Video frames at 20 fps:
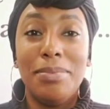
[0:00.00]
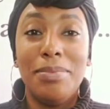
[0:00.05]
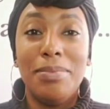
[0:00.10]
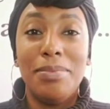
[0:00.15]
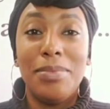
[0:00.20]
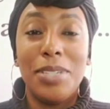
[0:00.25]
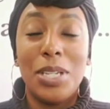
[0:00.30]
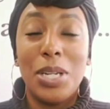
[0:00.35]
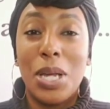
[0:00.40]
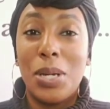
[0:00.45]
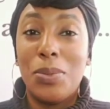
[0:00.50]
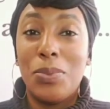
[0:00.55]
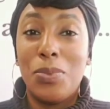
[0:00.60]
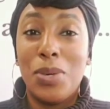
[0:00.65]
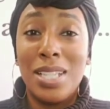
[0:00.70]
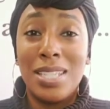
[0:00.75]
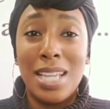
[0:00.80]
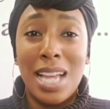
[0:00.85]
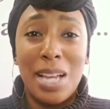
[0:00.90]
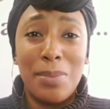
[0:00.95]
You know,
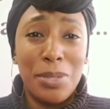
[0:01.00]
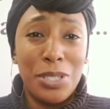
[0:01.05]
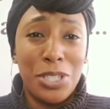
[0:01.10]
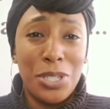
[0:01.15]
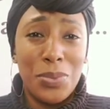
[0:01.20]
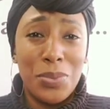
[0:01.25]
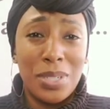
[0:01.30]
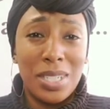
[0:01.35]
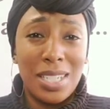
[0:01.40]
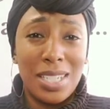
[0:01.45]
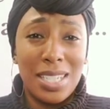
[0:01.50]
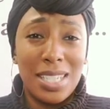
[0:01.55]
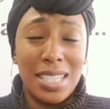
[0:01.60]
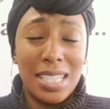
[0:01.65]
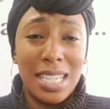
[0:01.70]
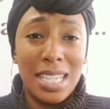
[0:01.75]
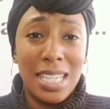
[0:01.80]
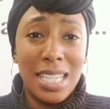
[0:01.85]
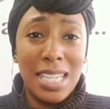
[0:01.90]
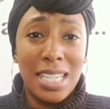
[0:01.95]
what topics you want to
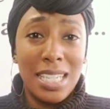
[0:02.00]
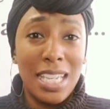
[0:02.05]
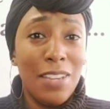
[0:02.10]
discuss.